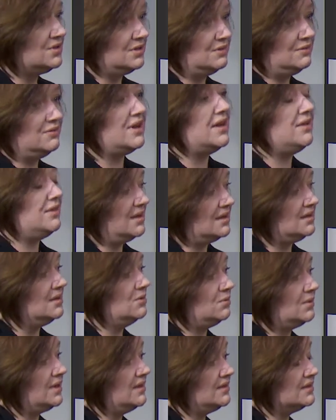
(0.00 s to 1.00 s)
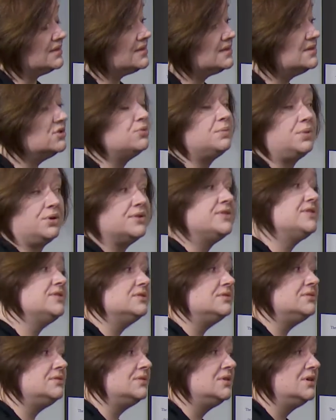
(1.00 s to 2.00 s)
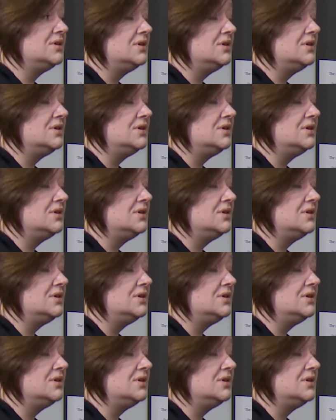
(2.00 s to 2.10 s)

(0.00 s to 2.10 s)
convey that in a way that's still personal.